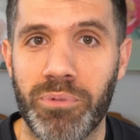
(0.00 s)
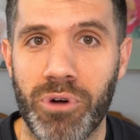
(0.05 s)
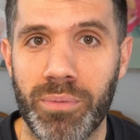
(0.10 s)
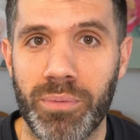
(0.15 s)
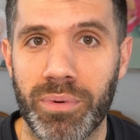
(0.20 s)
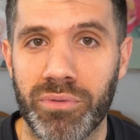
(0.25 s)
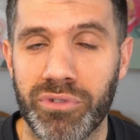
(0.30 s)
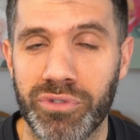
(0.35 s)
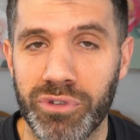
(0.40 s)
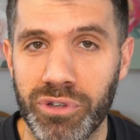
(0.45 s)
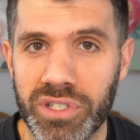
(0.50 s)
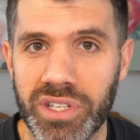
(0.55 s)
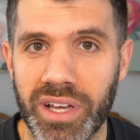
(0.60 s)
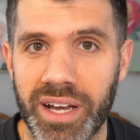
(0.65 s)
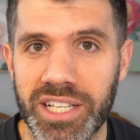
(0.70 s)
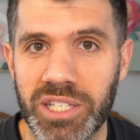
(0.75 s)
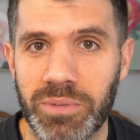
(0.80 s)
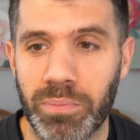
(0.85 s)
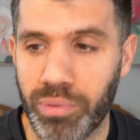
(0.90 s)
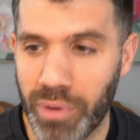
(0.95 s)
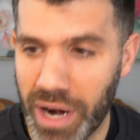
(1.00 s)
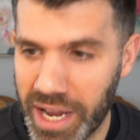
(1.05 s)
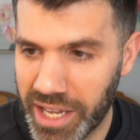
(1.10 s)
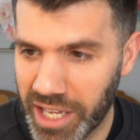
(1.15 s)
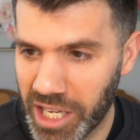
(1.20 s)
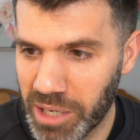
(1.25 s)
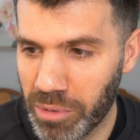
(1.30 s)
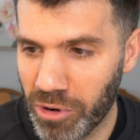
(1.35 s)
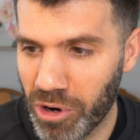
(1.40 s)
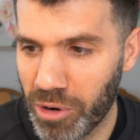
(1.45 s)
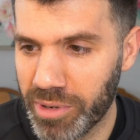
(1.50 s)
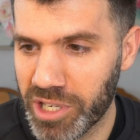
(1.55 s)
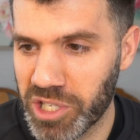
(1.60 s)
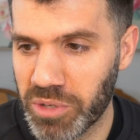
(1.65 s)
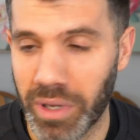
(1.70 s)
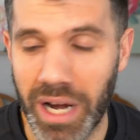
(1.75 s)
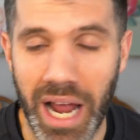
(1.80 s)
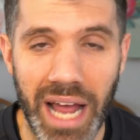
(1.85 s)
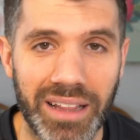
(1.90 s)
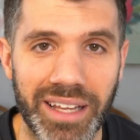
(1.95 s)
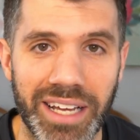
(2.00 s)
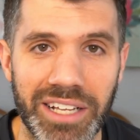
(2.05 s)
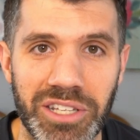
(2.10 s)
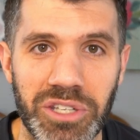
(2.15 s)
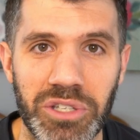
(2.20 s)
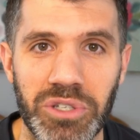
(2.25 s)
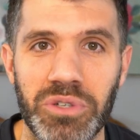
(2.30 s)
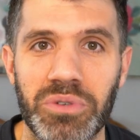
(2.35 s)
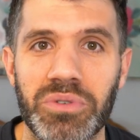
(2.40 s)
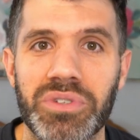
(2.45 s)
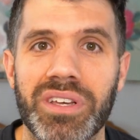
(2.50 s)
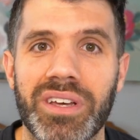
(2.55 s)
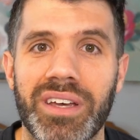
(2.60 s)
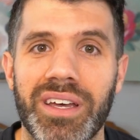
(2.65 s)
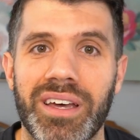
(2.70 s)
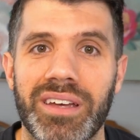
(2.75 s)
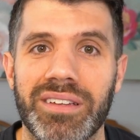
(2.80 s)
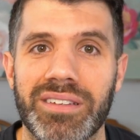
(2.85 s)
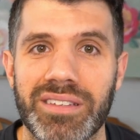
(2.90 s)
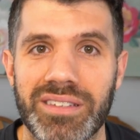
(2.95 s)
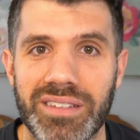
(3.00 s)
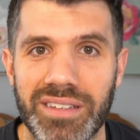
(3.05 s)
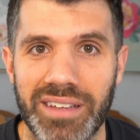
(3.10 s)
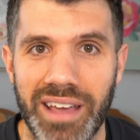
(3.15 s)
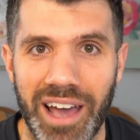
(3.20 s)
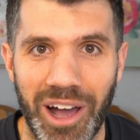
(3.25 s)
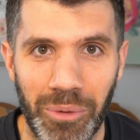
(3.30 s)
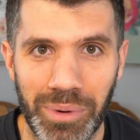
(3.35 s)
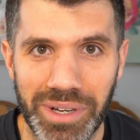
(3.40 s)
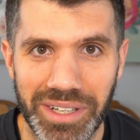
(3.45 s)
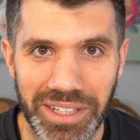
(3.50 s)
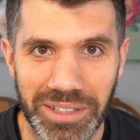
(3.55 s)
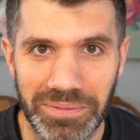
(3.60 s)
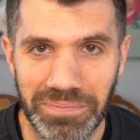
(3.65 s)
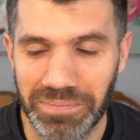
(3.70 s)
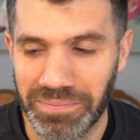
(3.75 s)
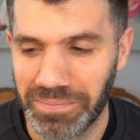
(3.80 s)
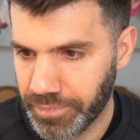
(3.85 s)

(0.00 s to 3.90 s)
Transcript: bourbon review sites. Breaking Bourbon is what I like to use to see how we did.